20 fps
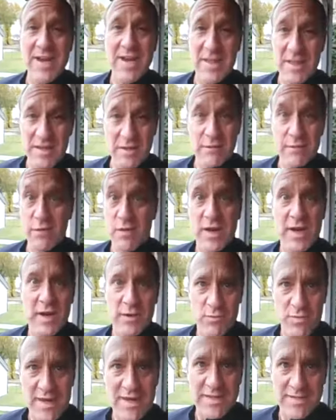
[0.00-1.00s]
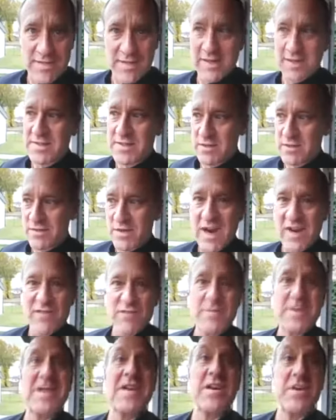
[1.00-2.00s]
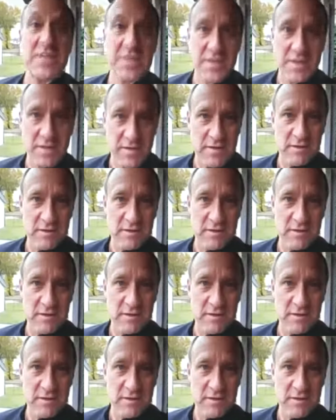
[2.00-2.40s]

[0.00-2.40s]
anything for any reason. It survived because it